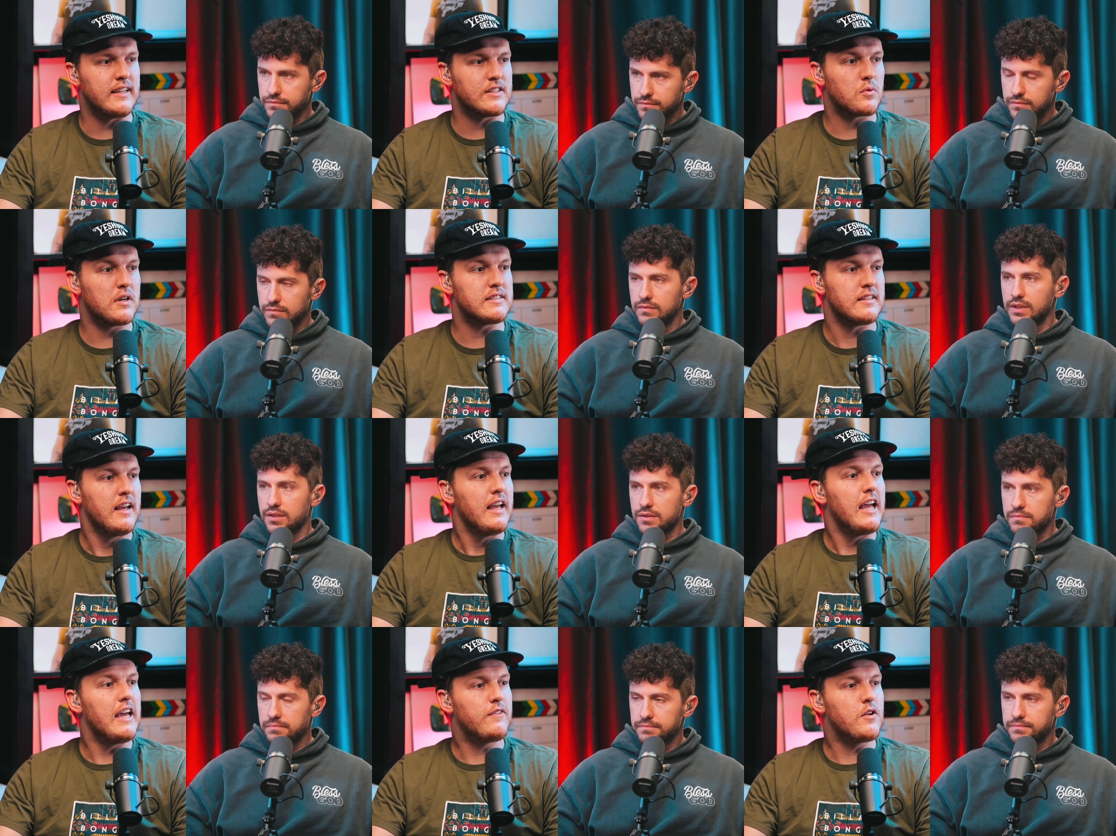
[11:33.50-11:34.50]
Speaker 1: things. Whereas yes.
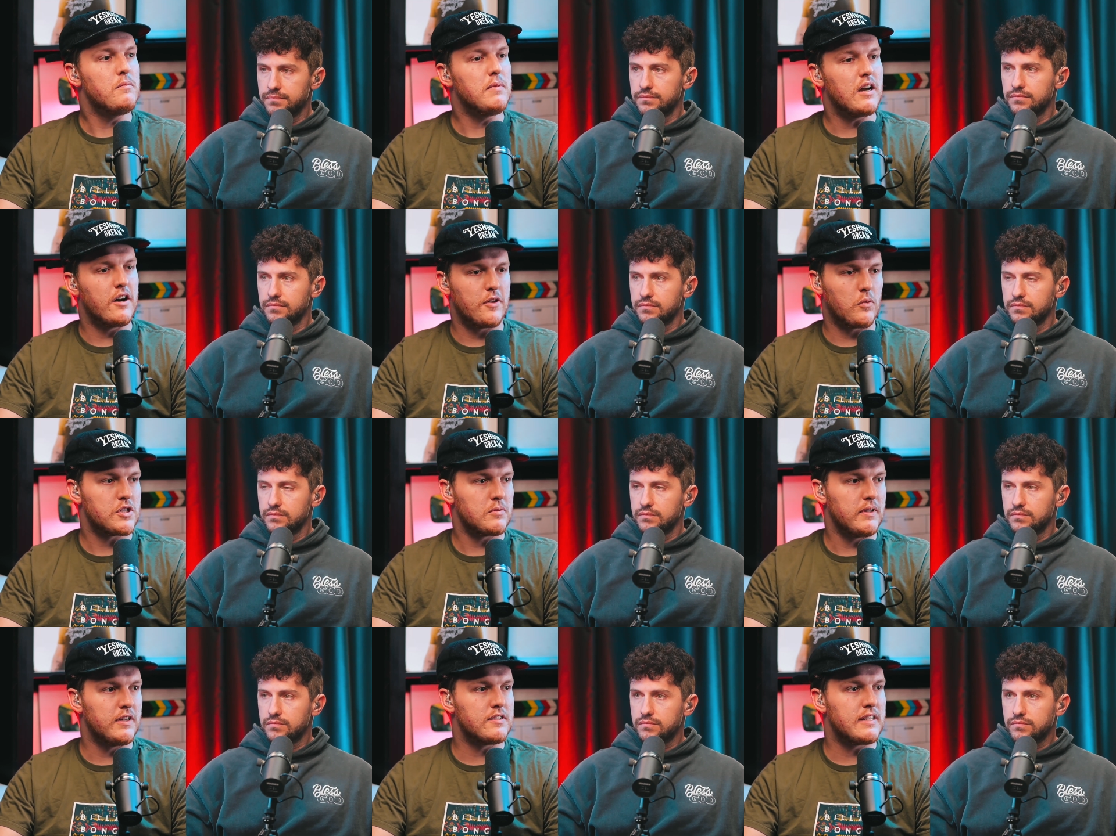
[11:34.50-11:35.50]
if you meet other
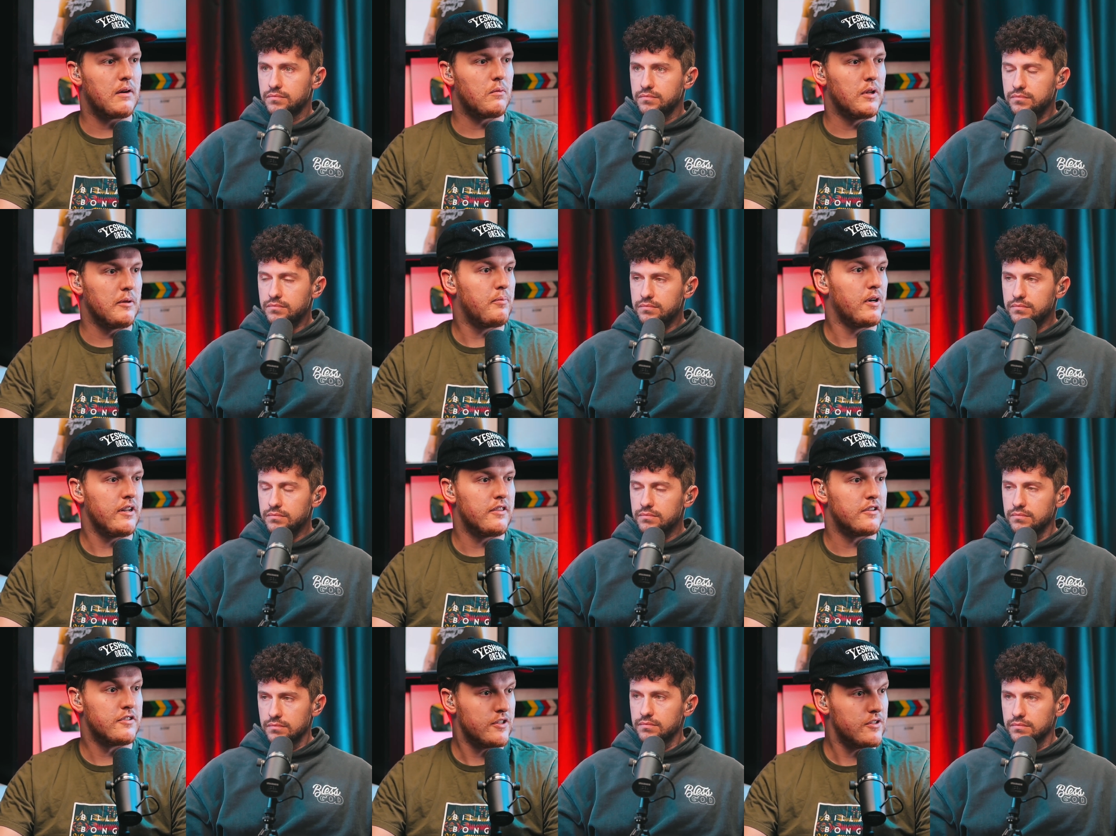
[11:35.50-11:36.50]
worship leaders that really put in
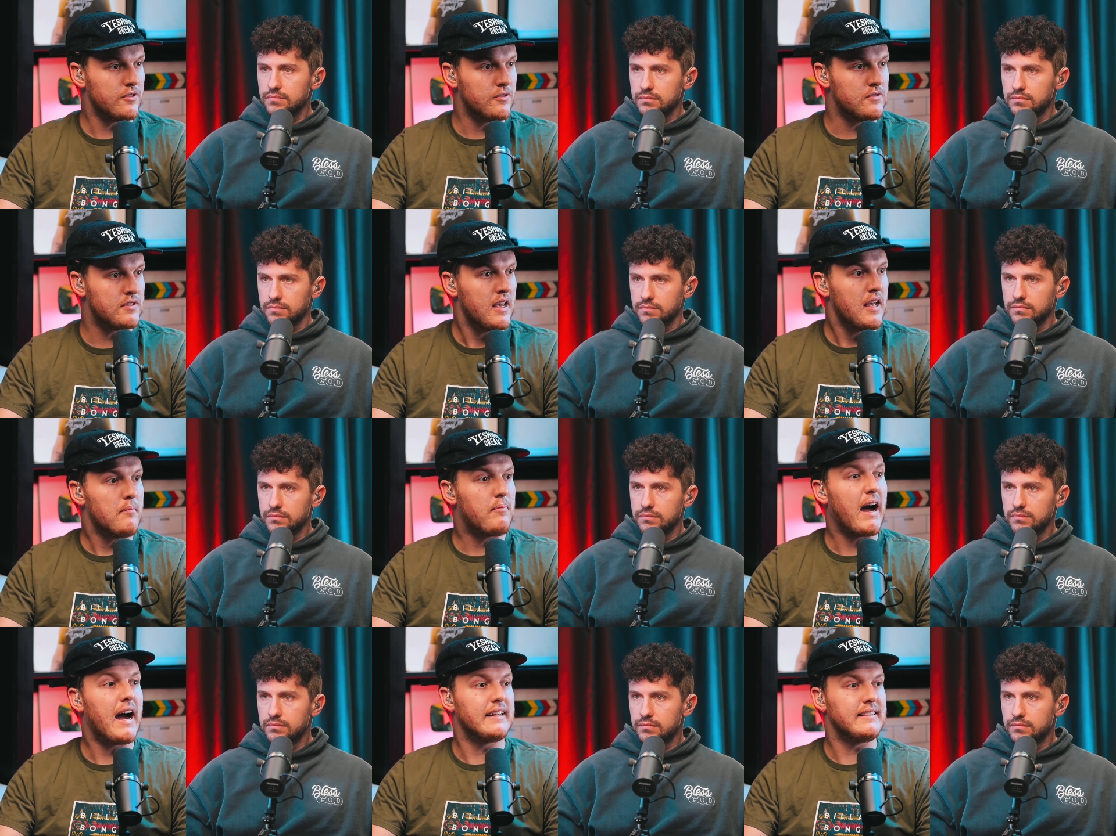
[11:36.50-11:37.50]
their dues mm-hmm.
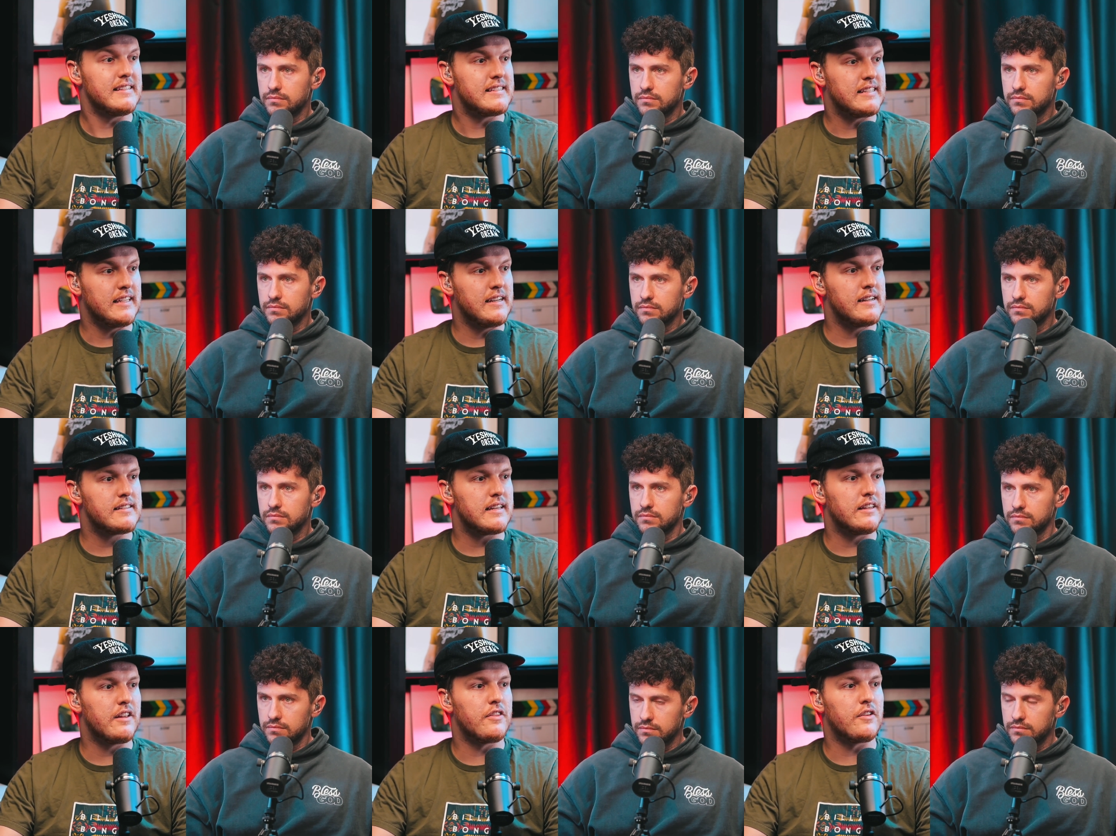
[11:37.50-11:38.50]
behind the scenes,
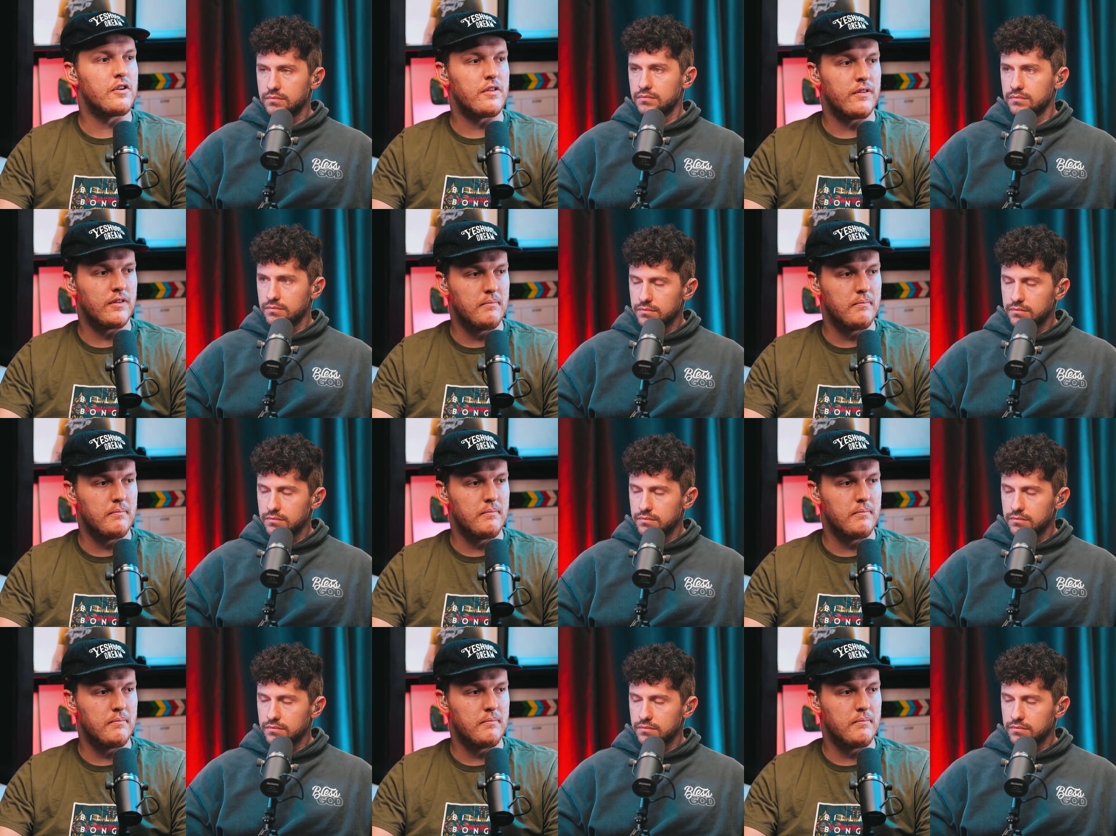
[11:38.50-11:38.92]
and then mm-hmm. they're